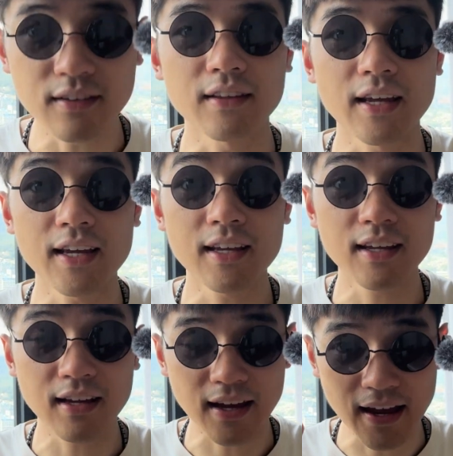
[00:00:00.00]

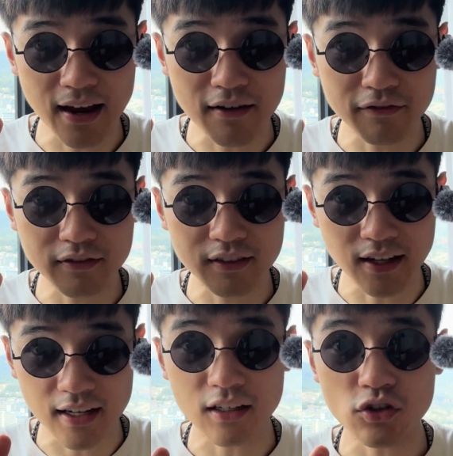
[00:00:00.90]
they have
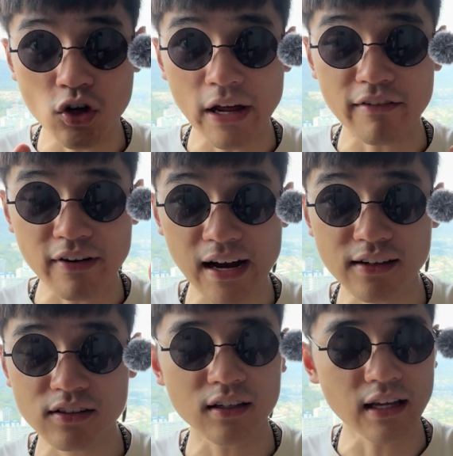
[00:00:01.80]
taken your
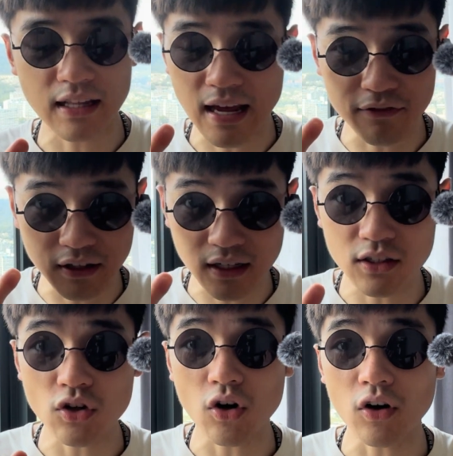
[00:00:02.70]
advice. They have
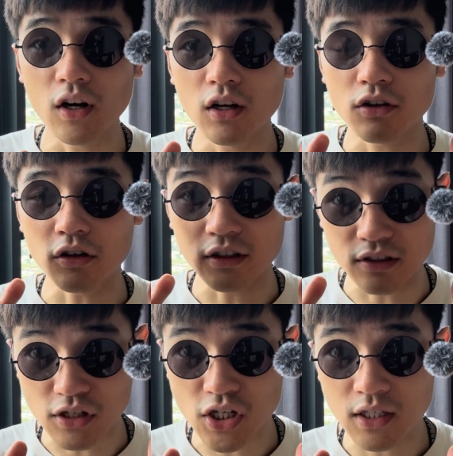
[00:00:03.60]
taken your
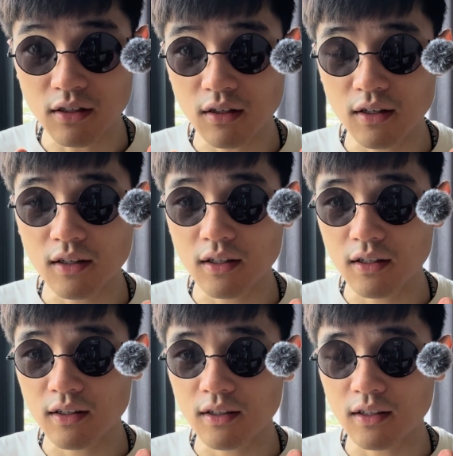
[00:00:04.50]
decision
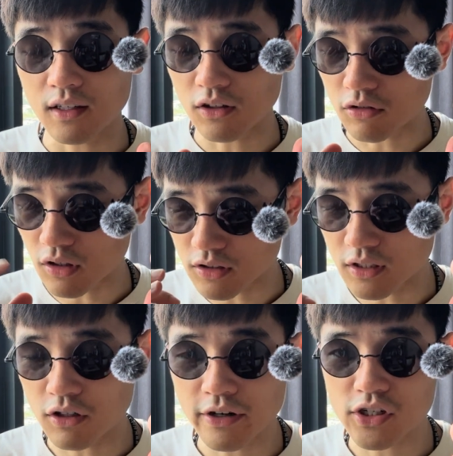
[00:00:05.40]
into
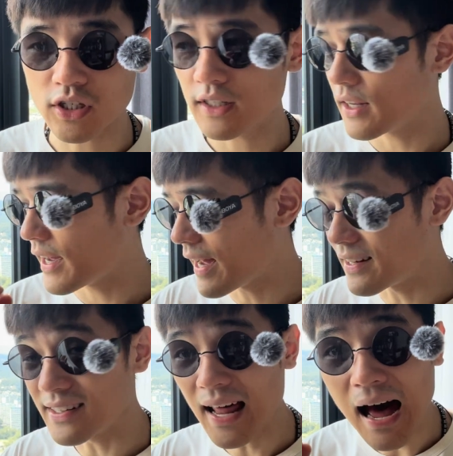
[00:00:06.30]
consideration,
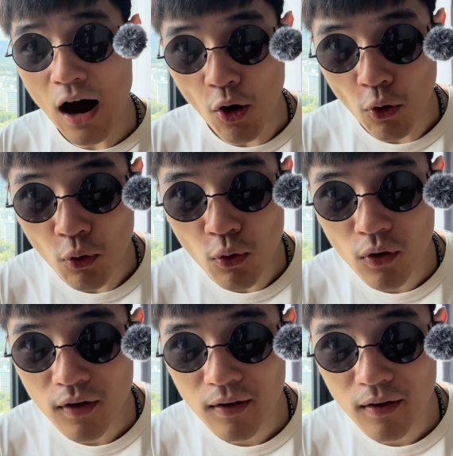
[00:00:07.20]
and now